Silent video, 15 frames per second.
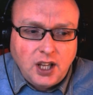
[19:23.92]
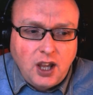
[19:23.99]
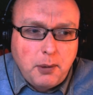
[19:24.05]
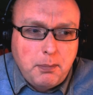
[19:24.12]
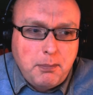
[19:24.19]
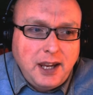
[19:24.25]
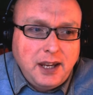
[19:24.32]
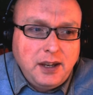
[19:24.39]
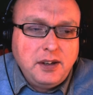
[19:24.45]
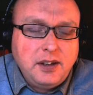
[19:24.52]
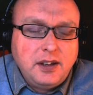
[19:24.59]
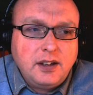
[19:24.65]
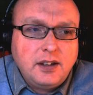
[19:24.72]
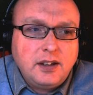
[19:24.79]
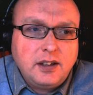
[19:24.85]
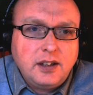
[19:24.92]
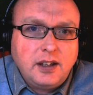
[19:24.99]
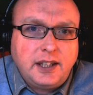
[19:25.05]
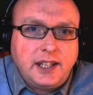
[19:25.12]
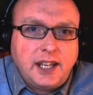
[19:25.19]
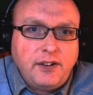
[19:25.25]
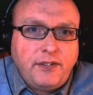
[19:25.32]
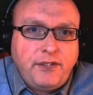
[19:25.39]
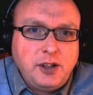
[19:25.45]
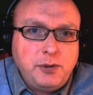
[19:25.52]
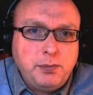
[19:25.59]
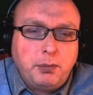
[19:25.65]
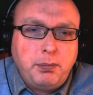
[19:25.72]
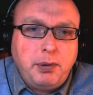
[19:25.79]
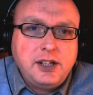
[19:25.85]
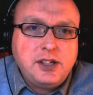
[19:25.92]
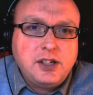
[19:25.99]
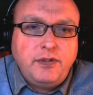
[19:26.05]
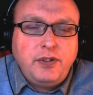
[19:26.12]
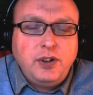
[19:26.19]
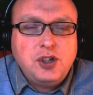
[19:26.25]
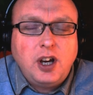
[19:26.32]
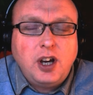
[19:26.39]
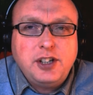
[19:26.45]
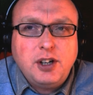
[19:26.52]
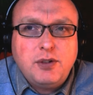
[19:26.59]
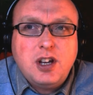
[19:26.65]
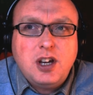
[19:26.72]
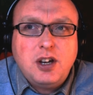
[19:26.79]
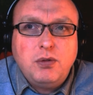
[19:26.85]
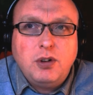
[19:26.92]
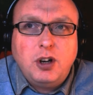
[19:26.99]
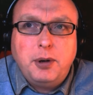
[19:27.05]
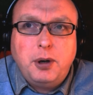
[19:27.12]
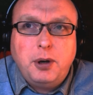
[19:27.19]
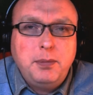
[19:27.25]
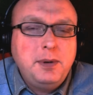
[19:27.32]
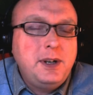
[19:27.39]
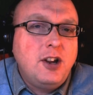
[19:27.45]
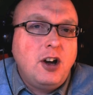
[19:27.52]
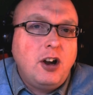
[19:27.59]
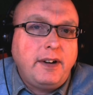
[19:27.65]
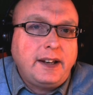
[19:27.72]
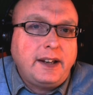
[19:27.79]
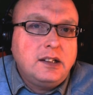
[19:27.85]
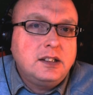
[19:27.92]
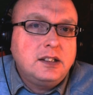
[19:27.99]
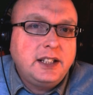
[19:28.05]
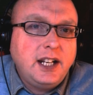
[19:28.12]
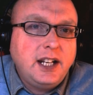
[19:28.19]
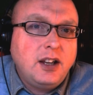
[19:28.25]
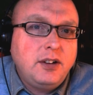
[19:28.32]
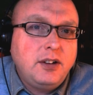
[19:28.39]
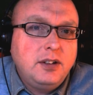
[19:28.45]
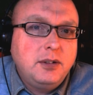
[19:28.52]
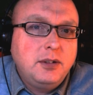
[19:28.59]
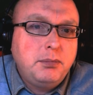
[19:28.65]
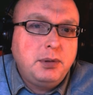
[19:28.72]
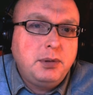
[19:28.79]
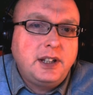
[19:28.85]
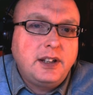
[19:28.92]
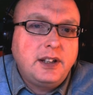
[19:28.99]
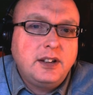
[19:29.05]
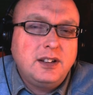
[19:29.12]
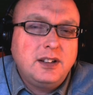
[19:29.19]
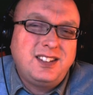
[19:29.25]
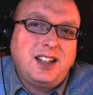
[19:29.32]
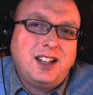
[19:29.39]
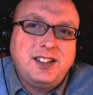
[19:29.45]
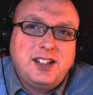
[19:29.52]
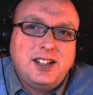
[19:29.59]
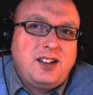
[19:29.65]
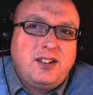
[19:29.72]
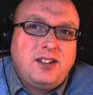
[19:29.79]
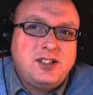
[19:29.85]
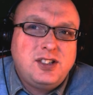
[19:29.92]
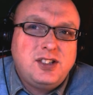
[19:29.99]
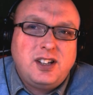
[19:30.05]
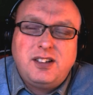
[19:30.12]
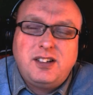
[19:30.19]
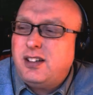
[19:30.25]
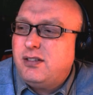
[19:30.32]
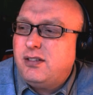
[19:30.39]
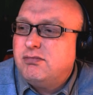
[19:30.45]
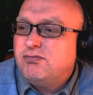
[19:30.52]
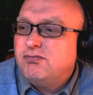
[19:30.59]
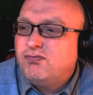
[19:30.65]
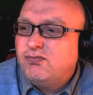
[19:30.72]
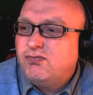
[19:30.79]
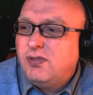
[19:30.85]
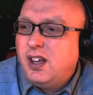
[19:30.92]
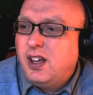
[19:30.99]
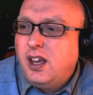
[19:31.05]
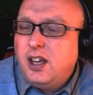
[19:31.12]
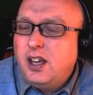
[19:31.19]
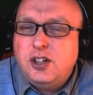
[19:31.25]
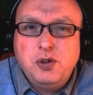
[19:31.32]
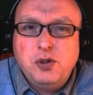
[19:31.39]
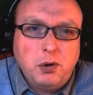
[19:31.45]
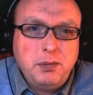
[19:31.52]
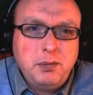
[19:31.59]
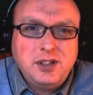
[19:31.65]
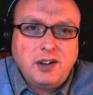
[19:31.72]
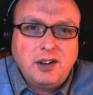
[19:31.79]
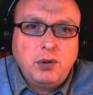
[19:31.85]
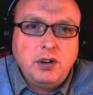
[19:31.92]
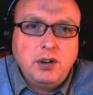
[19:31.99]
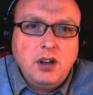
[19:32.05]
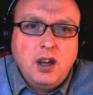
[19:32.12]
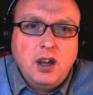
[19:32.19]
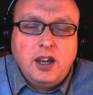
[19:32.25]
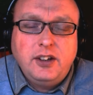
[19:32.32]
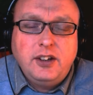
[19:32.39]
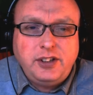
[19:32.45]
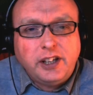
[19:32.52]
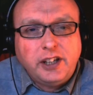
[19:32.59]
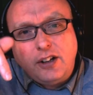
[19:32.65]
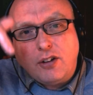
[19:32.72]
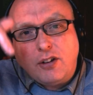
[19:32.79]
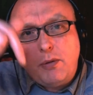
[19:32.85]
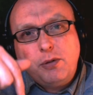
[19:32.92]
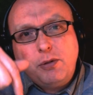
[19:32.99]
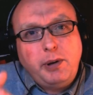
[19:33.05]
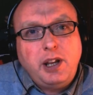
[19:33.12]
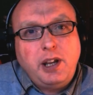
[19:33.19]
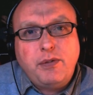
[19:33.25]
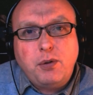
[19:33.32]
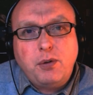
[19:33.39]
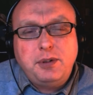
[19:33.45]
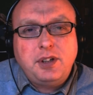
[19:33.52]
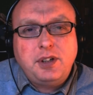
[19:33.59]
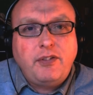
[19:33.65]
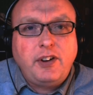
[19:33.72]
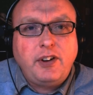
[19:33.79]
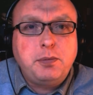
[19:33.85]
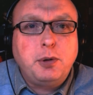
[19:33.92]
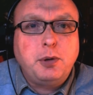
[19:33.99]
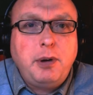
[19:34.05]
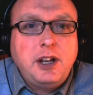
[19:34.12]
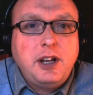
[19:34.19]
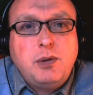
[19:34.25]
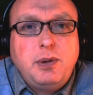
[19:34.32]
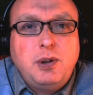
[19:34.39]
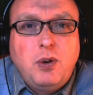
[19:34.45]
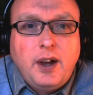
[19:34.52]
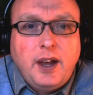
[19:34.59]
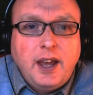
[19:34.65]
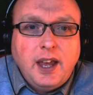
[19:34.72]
I may get a Facebook page in the future. I don't know. I'm in an R-ing, because I don't know. I just don't know. Do you want me to have one? Stick it in the comments below. If you want me to have a Facebook page, I will.